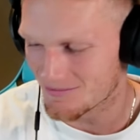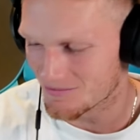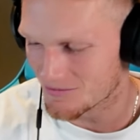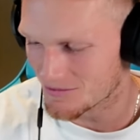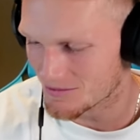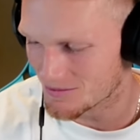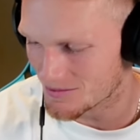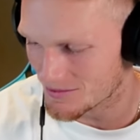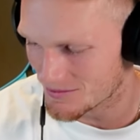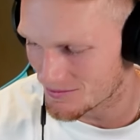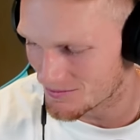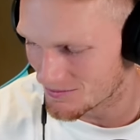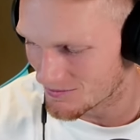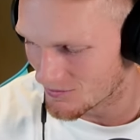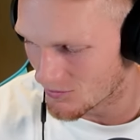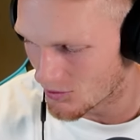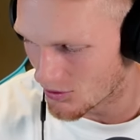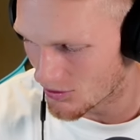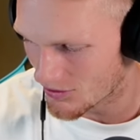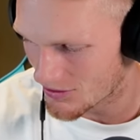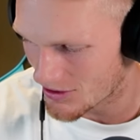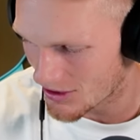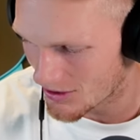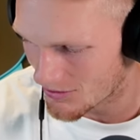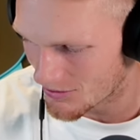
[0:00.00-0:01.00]
It'd be
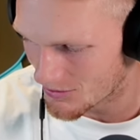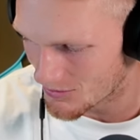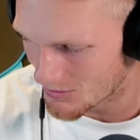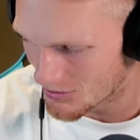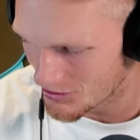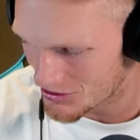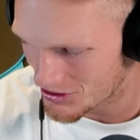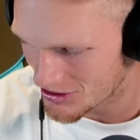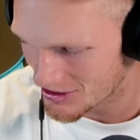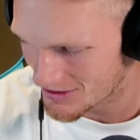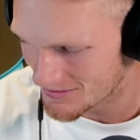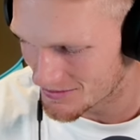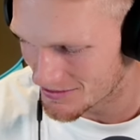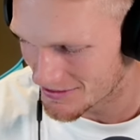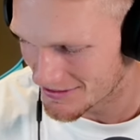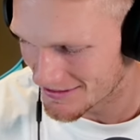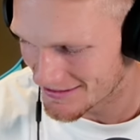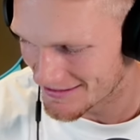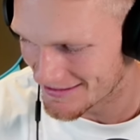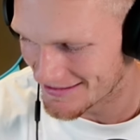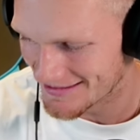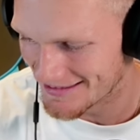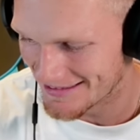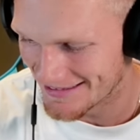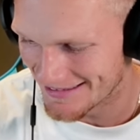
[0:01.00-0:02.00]
worth going to watch it. But
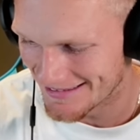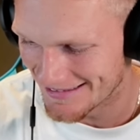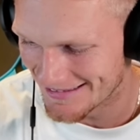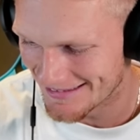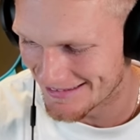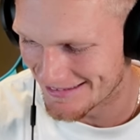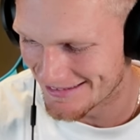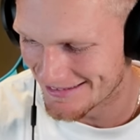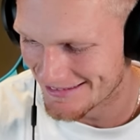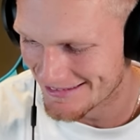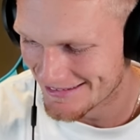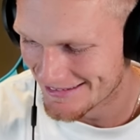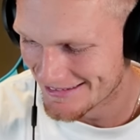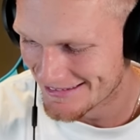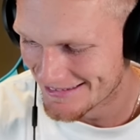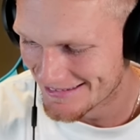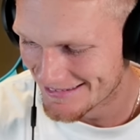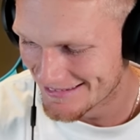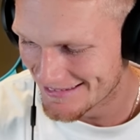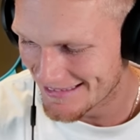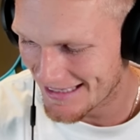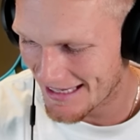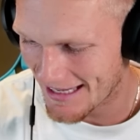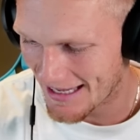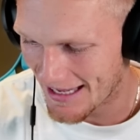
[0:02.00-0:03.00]
how
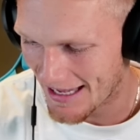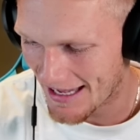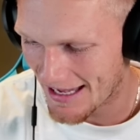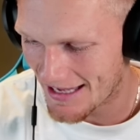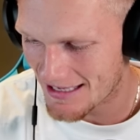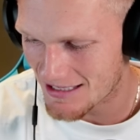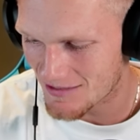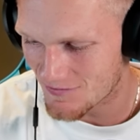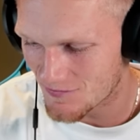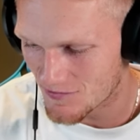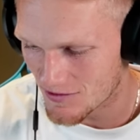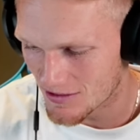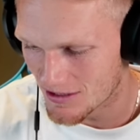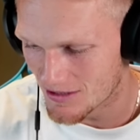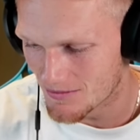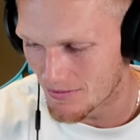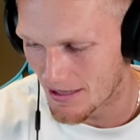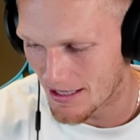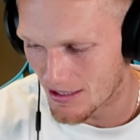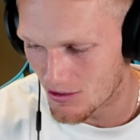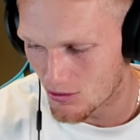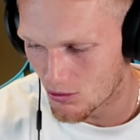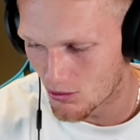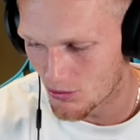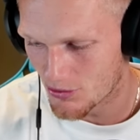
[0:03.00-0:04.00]
you feeling,
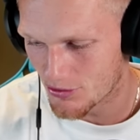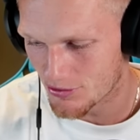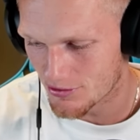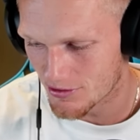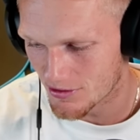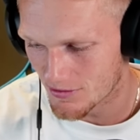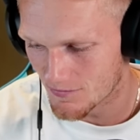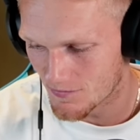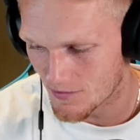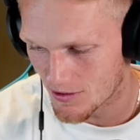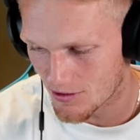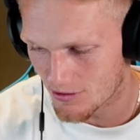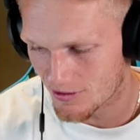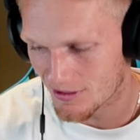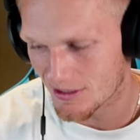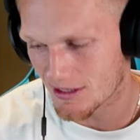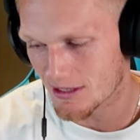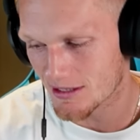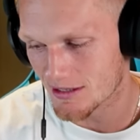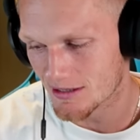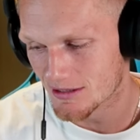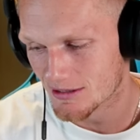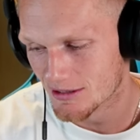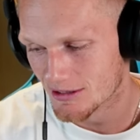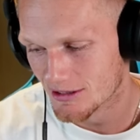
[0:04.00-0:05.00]
mate? Hawthorn are a
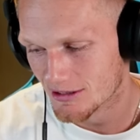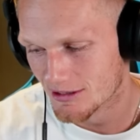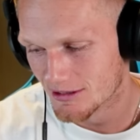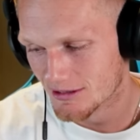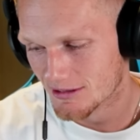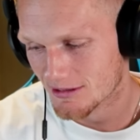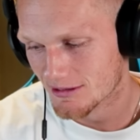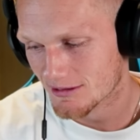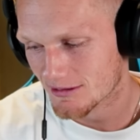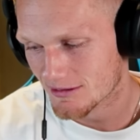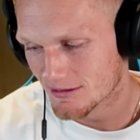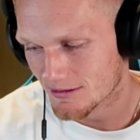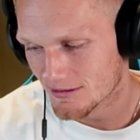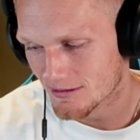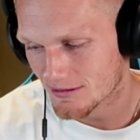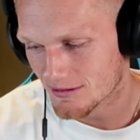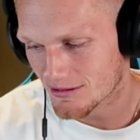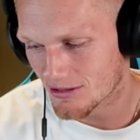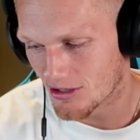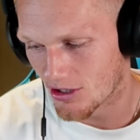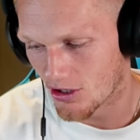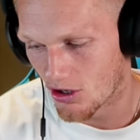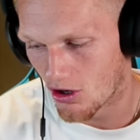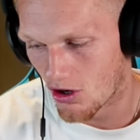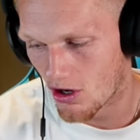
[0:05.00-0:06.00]
very,
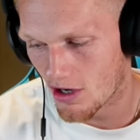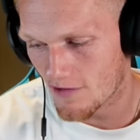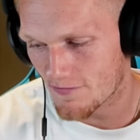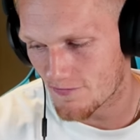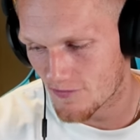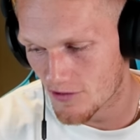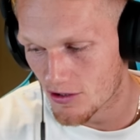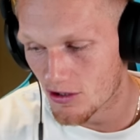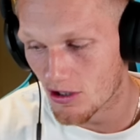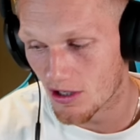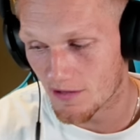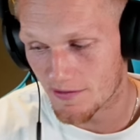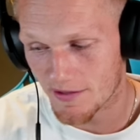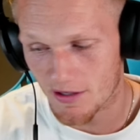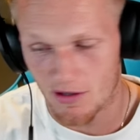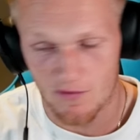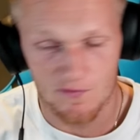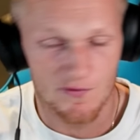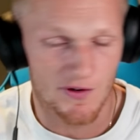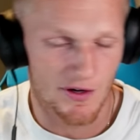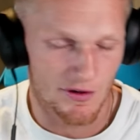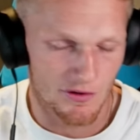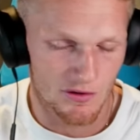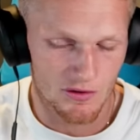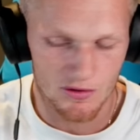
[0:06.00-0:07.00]
I feel like they're a
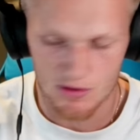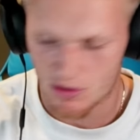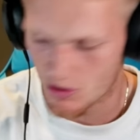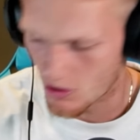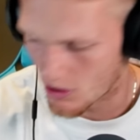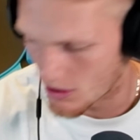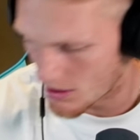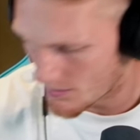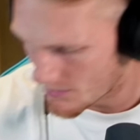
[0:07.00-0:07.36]
very good side.